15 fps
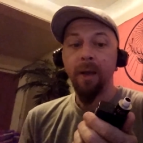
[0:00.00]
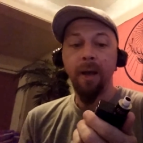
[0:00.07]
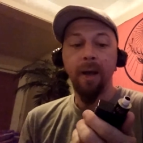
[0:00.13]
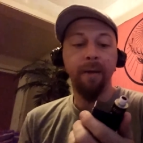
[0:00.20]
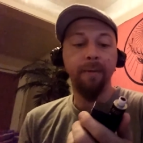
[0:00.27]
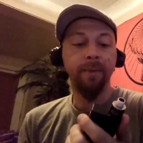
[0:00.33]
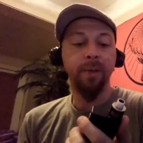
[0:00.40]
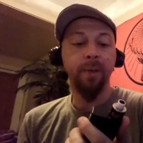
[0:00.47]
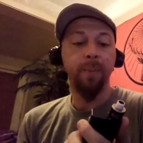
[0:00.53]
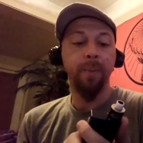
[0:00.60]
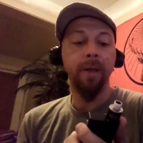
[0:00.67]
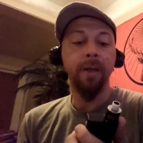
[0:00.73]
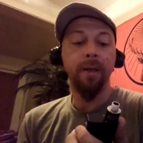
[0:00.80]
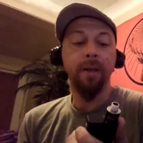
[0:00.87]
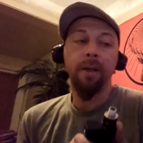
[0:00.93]
I've
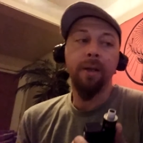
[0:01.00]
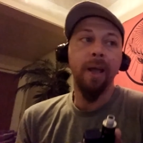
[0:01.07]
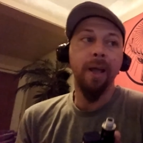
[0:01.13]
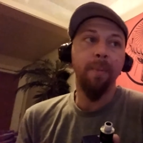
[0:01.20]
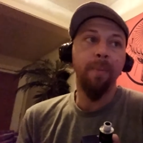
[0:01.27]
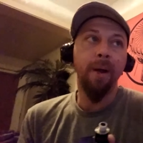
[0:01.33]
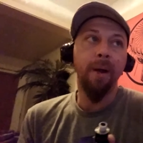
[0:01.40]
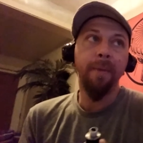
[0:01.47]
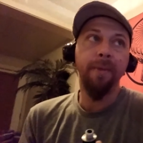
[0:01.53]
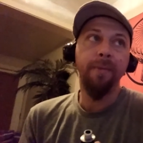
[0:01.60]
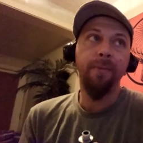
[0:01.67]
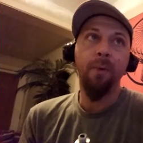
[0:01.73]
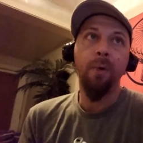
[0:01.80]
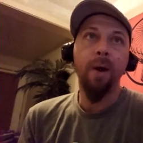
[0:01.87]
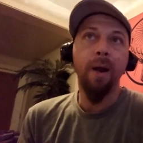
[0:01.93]
spent like probably
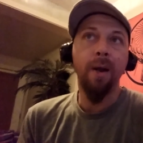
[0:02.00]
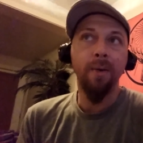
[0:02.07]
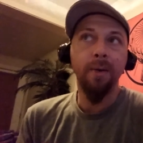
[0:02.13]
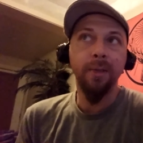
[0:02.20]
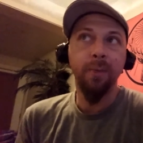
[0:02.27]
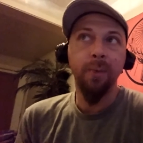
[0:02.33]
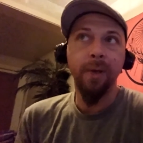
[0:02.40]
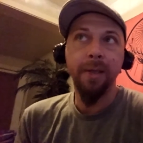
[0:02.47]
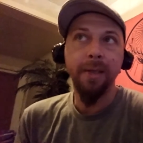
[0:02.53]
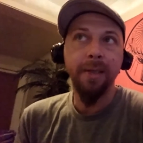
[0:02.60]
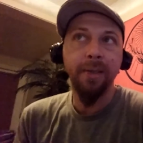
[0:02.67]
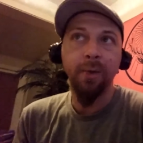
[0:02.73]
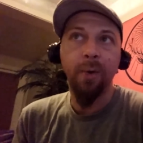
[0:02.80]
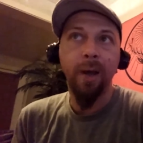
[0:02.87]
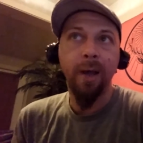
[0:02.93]
4 hours with
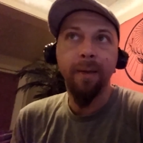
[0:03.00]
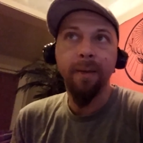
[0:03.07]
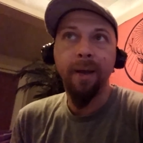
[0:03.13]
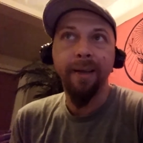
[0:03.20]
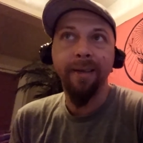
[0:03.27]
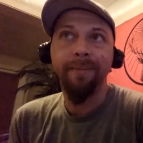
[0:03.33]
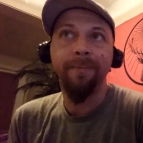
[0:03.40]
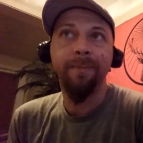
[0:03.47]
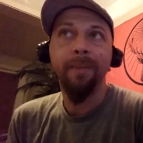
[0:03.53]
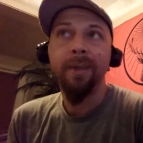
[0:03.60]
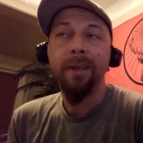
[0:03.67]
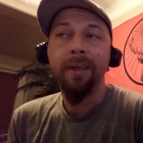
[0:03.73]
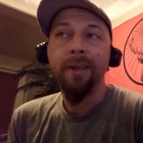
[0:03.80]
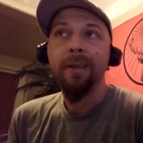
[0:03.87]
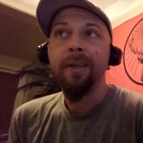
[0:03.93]
it, so
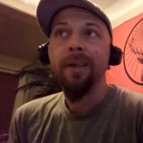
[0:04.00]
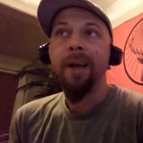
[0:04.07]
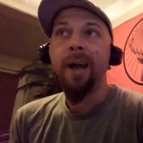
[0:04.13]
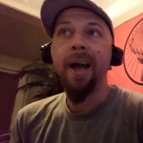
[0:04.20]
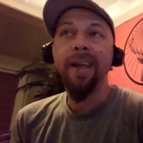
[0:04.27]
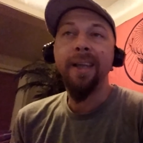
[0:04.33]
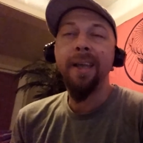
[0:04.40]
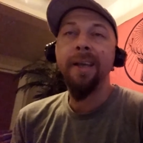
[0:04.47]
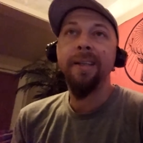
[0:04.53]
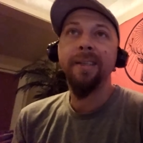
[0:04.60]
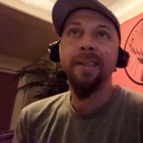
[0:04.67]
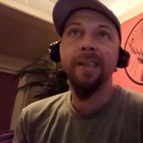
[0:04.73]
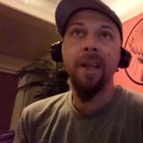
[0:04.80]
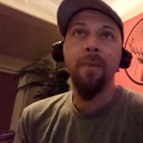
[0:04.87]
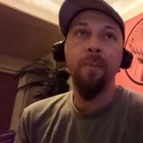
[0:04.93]
I
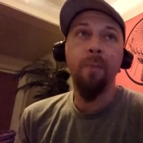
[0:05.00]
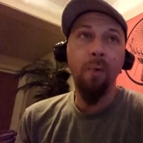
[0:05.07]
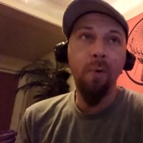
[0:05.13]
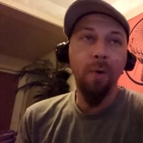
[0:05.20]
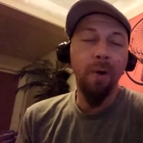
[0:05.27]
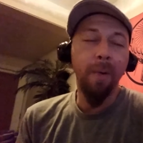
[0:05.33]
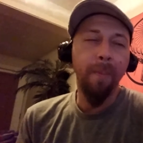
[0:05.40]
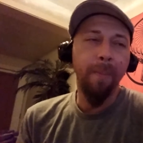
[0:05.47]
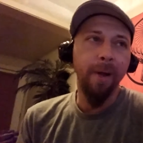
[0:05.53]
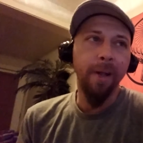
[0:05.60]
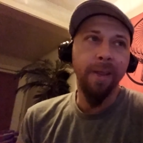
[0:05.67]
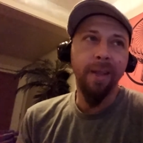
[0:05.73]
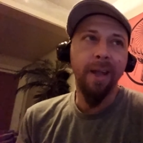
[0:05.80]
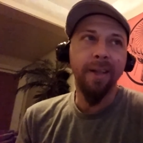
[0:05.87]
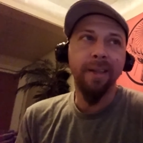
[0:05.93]
can't say more,
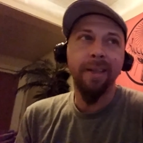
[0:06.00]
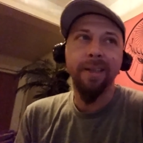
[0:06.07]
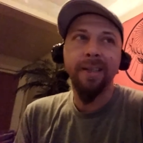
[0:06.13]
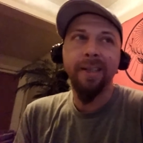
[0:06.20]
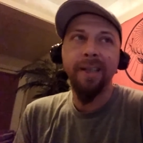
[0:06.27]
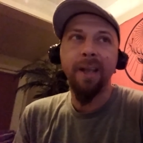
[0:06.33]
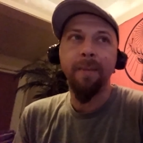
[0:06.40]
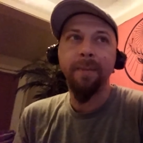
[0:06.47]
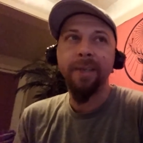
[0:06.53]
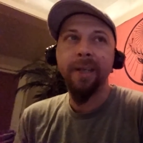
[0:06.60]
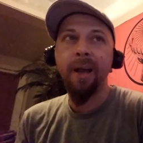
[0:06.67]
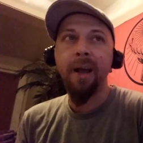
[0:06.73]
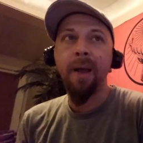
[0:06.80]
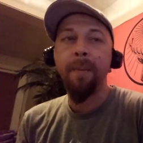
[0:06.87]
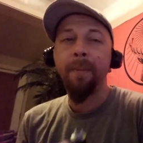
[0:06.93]
but at the same
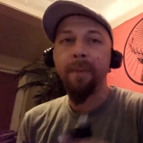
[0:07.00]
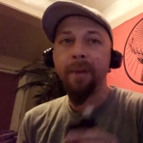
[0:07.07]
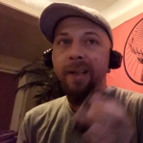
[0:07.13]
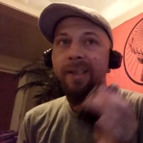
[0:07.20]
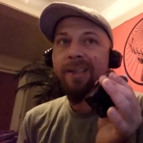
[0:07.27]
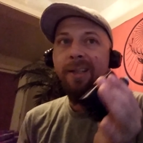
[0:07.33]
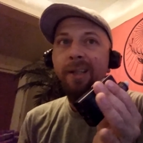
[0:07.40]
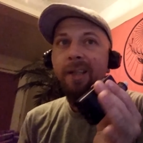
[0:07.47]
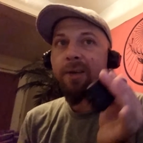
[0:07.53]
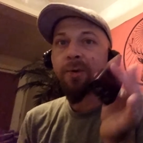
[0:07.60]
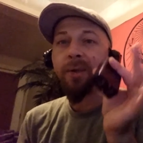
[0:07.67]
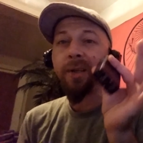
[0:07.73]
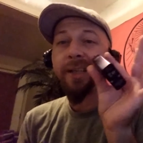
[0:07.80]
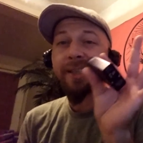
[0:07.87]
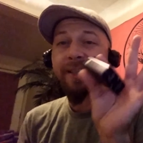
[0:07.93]
time, it's
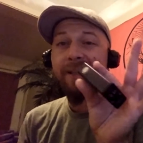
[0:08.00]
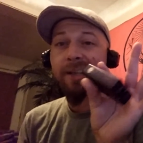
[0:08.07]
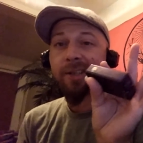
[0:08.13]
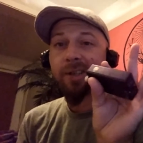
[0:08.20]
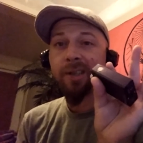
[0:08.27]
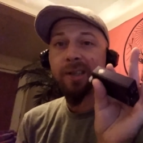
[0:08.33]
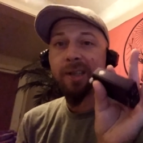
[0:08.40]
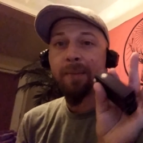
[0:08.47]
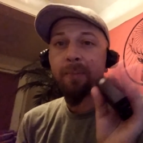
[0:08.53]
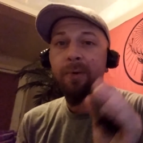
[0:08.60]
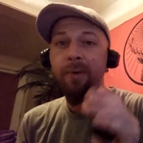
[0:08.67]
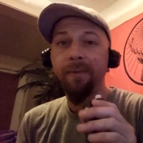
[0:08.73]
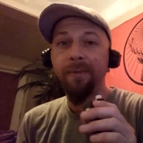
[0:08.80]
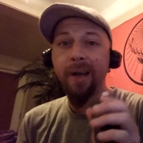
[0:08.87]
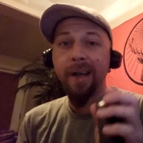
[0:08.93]
literally such a simple
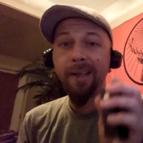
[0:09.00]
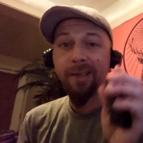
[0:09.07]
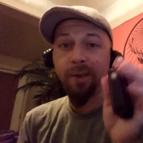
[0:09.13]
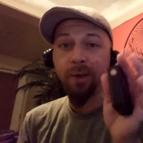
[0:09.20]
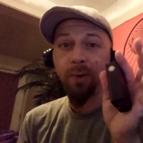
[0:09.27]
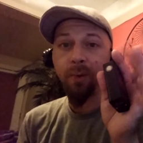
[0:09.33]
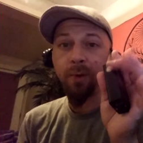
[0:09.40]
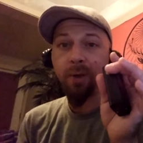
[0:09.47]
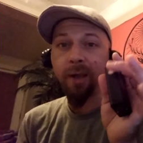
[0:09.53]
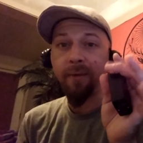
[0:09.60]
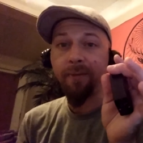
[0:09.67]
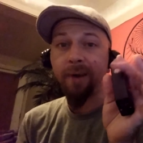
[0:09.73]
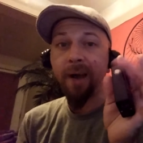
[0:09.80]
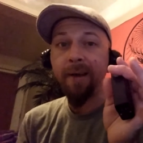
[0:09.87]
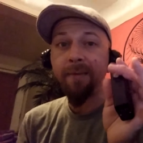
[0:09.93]
device. You click
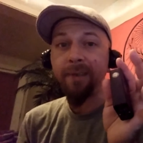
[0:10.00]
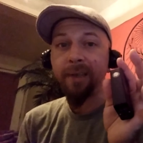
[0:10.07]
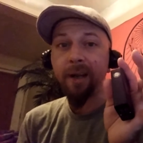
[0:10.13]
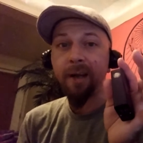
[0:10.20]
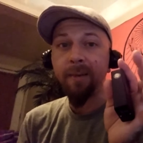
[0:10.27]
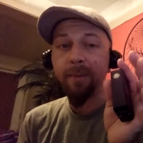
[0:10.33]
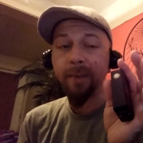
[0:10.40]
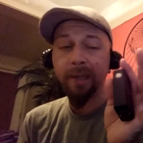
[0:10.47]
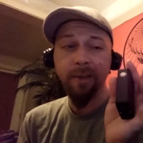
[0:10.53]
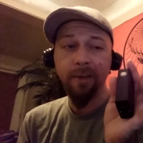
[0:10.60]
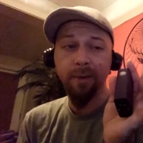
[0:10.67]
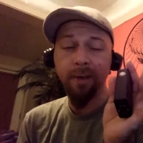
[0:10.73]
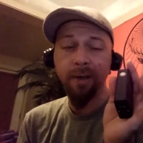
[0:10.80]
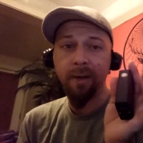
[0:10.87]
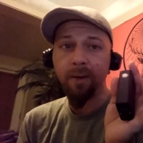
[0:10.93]
5 times to
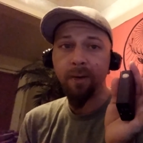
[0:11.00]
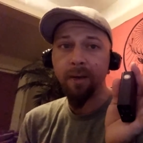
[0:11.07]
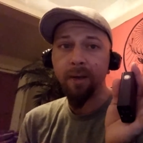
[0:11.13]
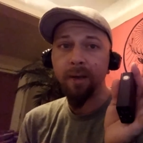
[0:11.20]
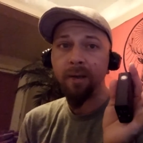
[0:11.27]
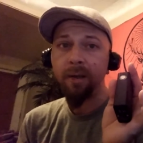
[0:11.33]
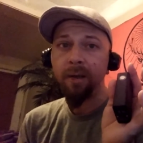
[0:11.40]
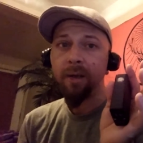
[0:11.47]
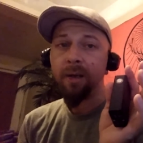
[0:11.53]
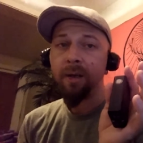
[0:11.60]
turn it on,